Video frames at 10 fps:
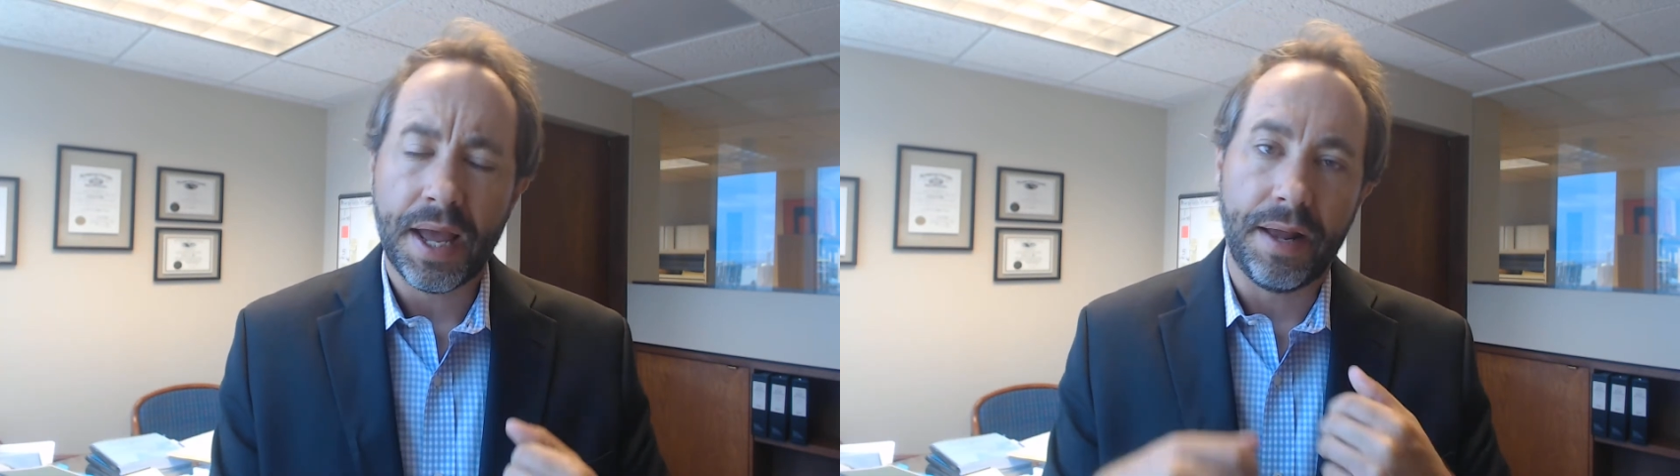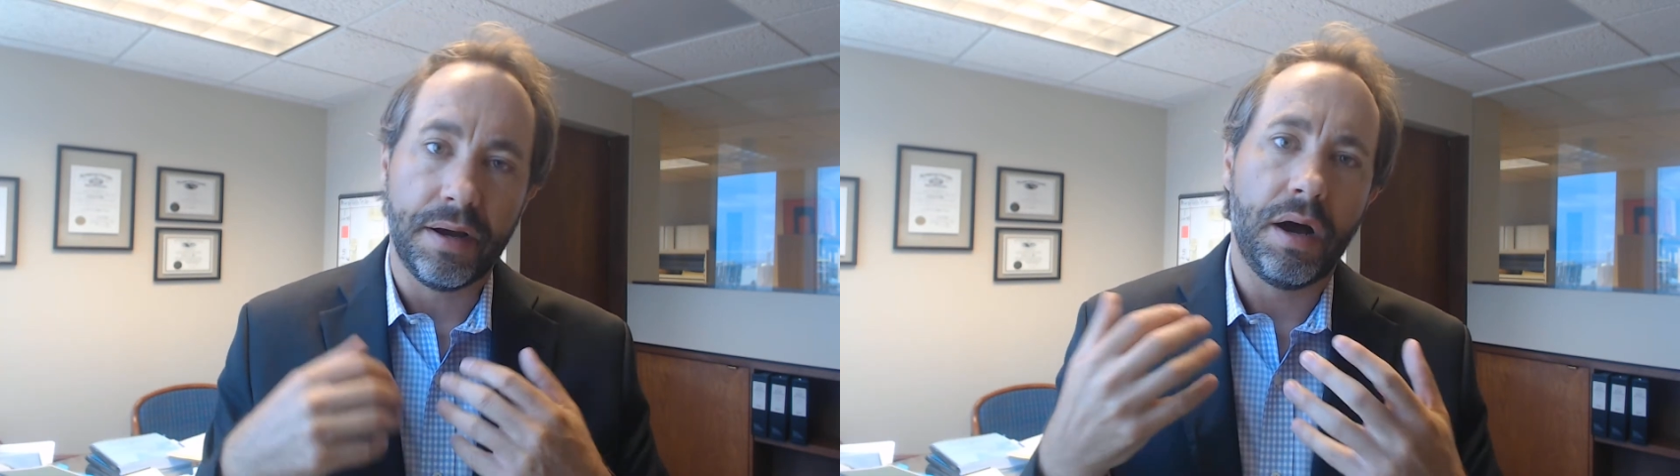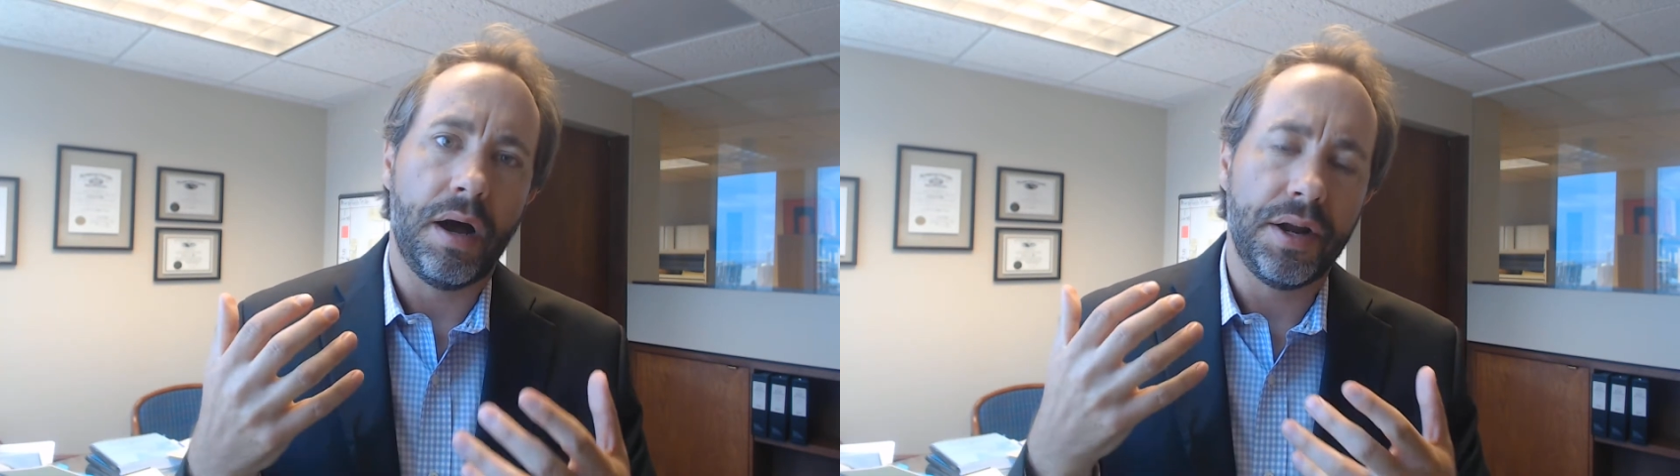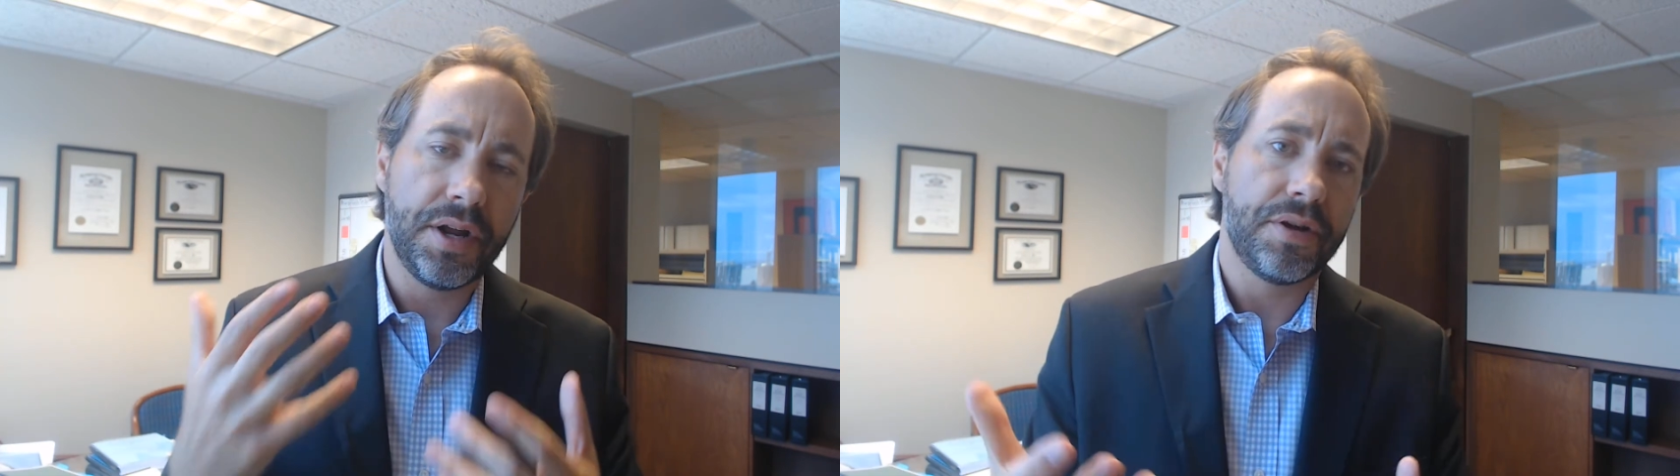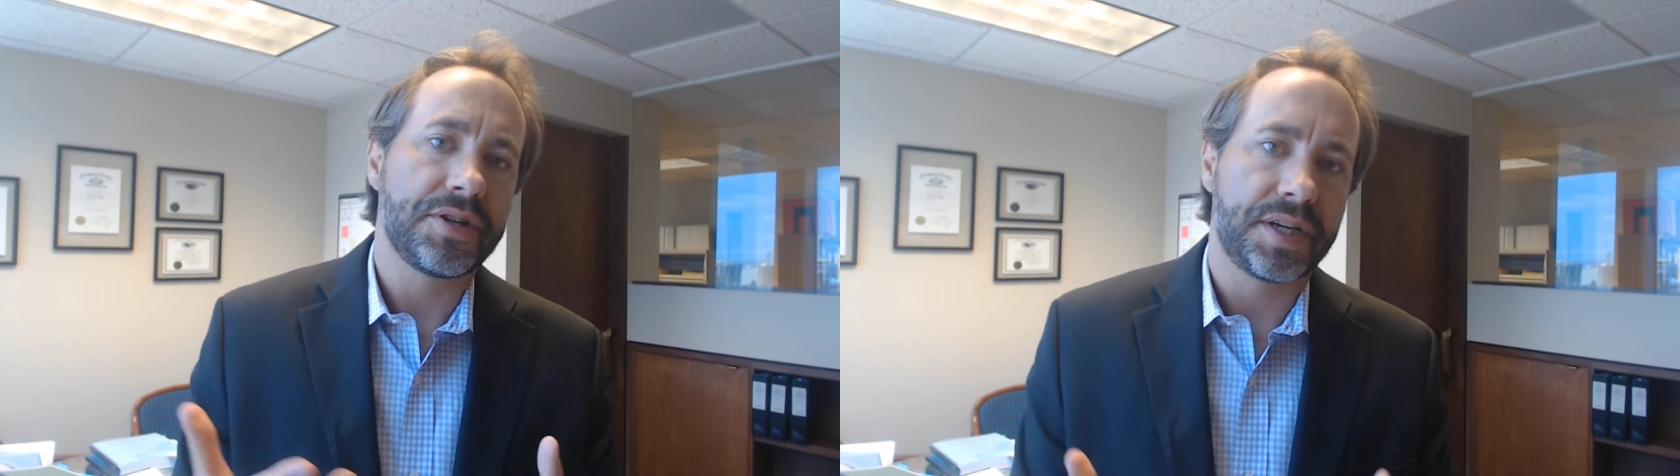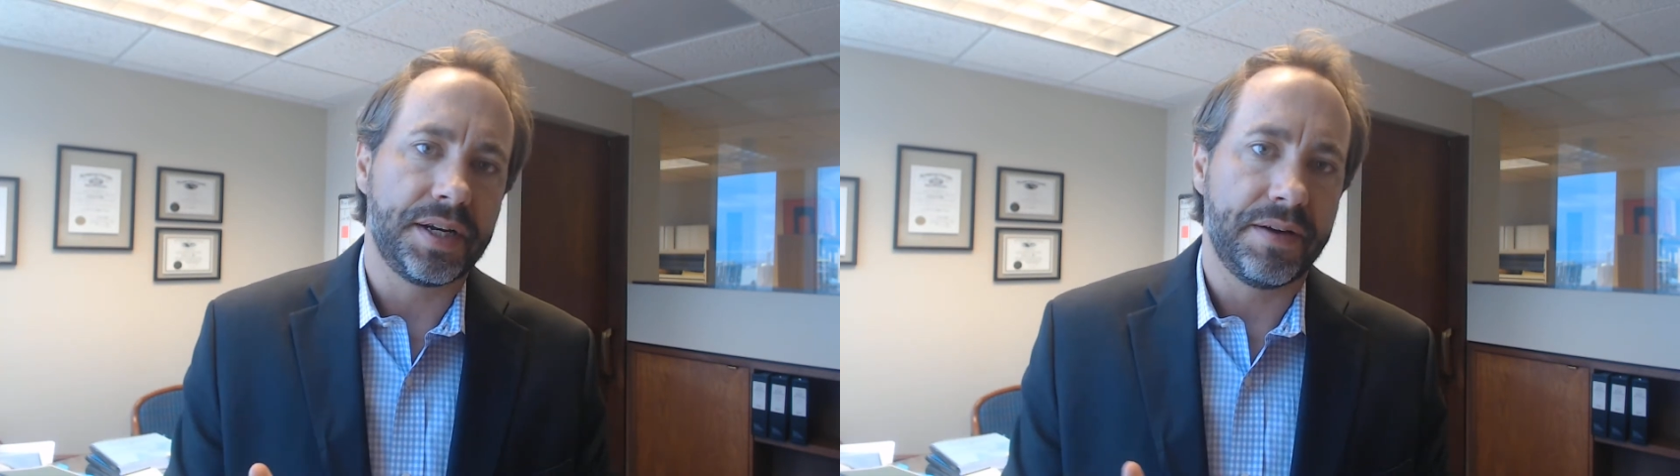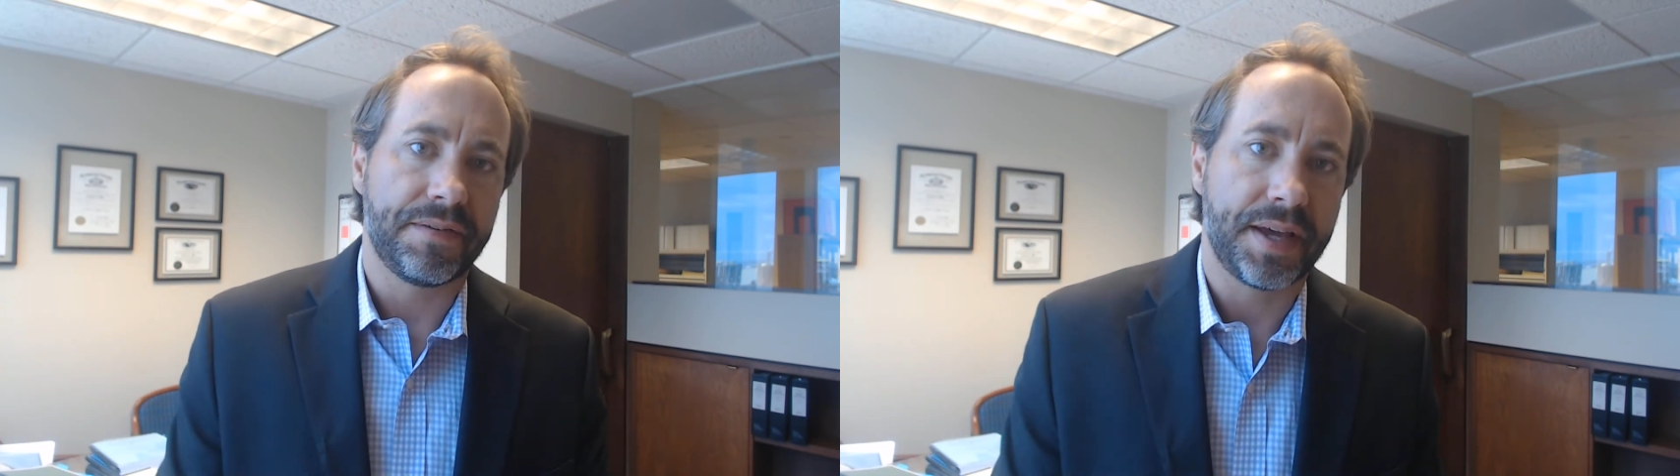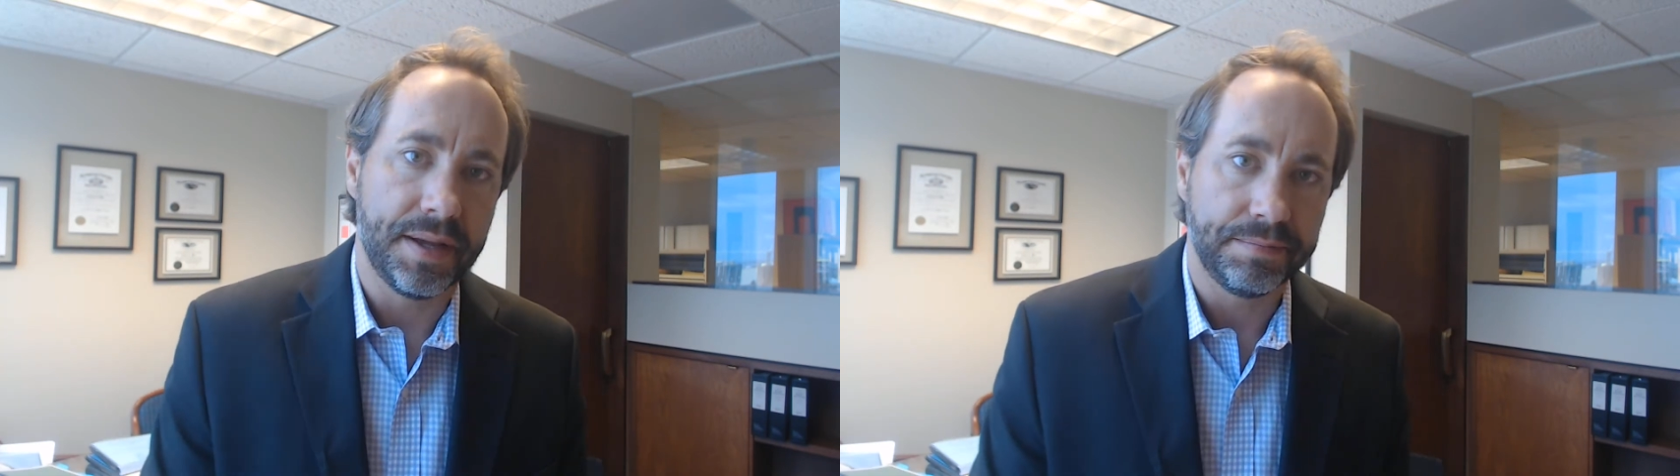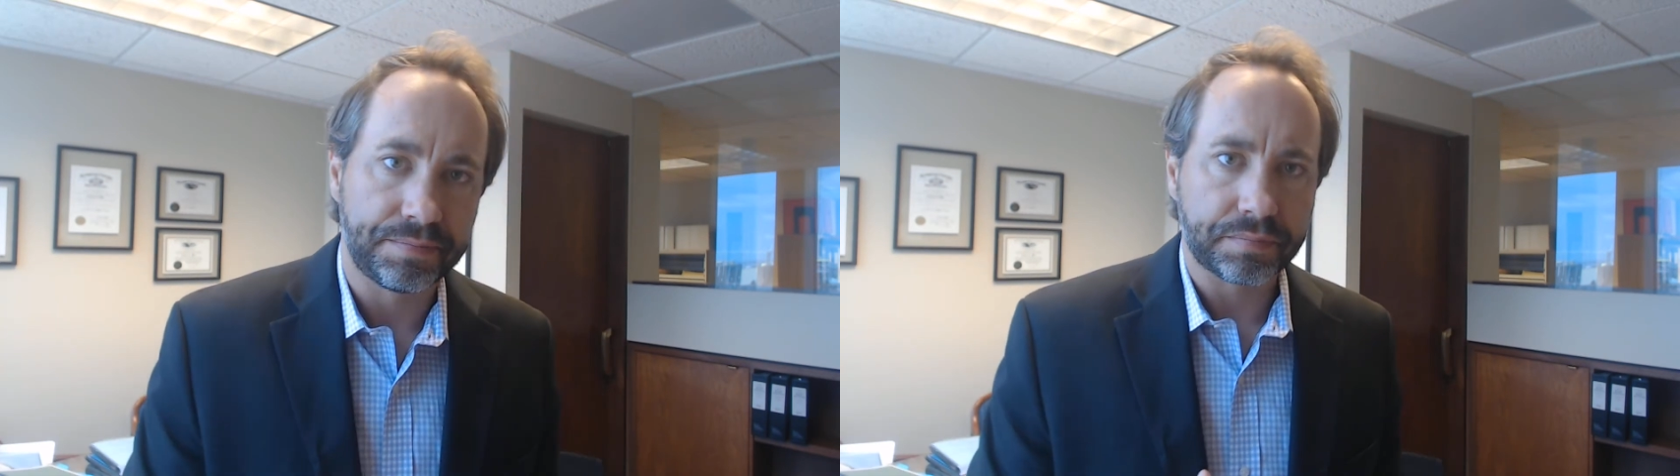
And another significant